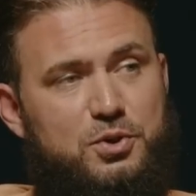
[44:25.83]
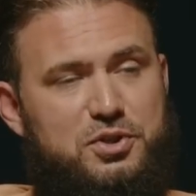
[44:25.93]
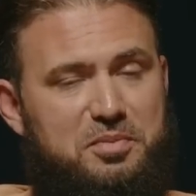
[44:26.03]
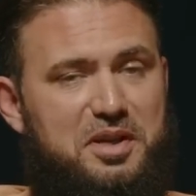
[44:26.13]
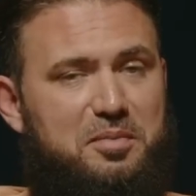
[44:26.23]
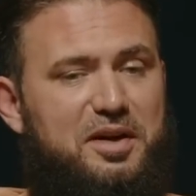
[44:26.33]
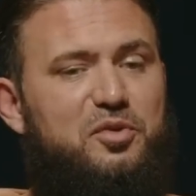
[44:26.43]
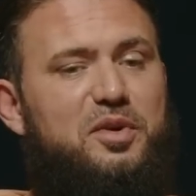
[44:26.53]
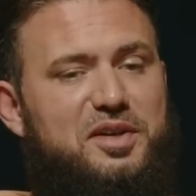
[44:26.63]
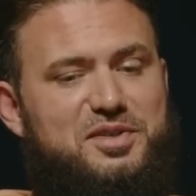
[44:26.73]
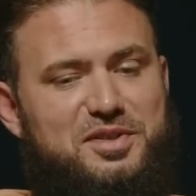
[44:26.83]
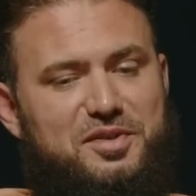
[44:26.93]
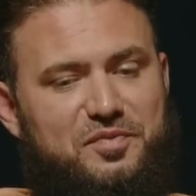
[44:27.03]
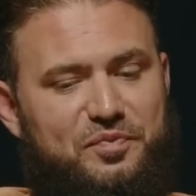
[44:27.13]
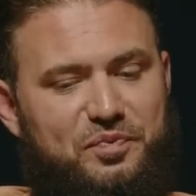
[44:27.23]
Social media, by the way,
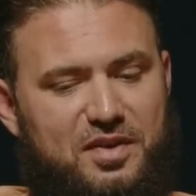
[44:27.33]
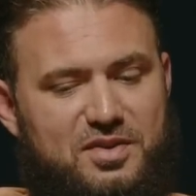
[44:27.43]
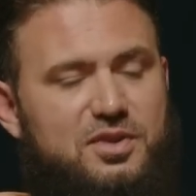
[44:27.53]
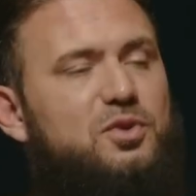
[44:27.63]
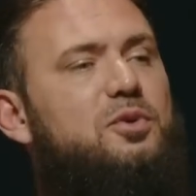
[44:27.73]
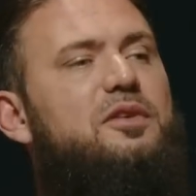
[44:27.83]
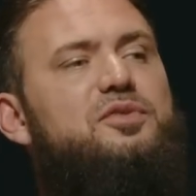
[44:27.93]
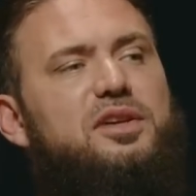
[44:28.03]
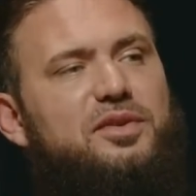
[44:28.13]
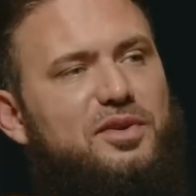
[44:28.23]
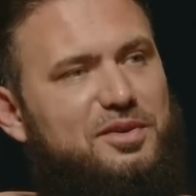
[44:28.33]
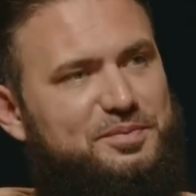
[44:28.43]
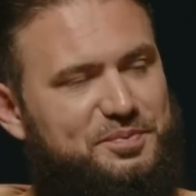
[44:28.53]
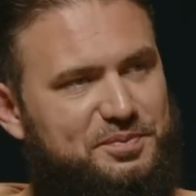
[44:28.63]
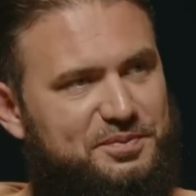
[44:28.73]
is a tool of shaitan.